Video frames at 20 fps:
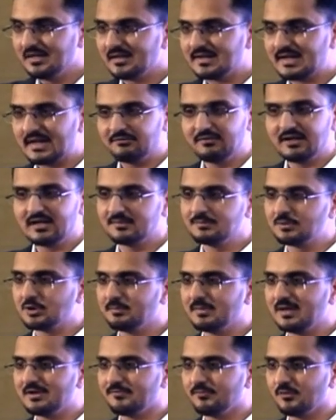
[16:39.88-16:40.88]
Now we come to
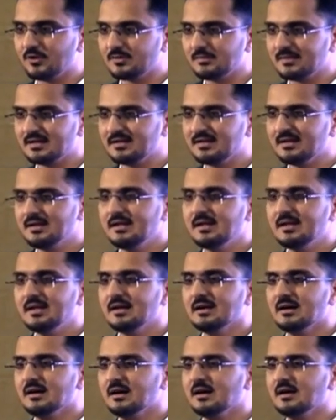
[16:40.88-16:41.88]
metformin.
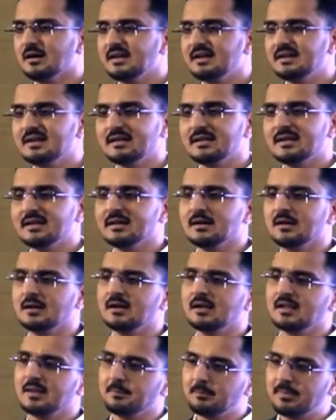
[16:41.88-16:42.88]
In
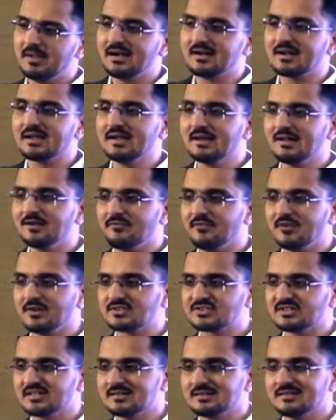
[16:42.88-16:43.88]
impaired renal
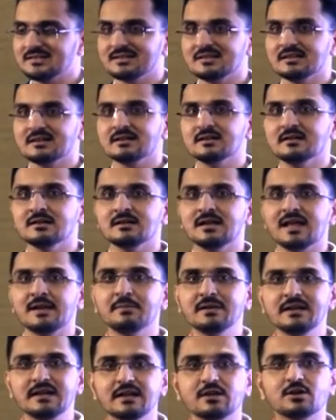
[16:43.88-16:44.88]
function, the
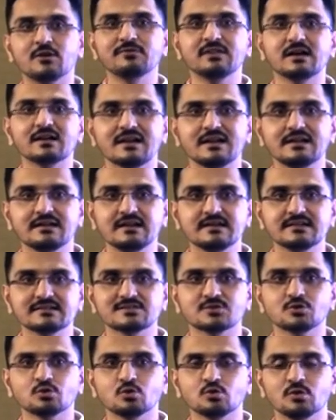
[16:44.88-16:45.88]
ability of the
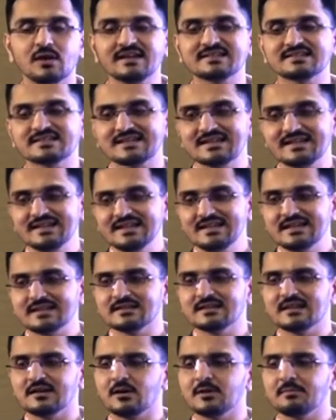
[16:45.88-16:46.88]
kidneys to excrete
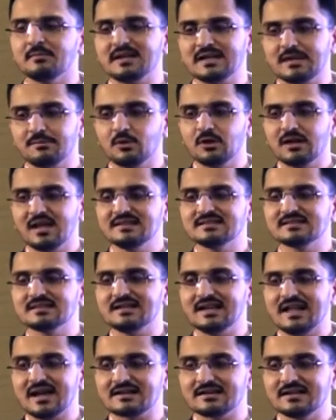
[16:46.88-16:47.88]
or metabolize the
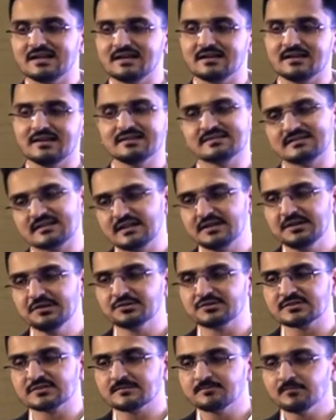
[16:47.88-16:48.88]
lactate is
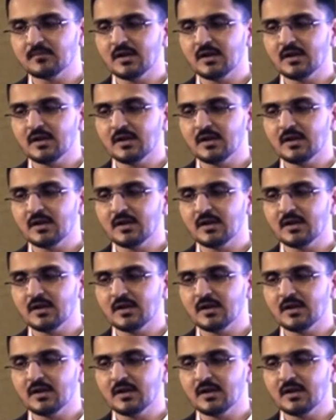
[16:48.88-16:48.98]
reduced,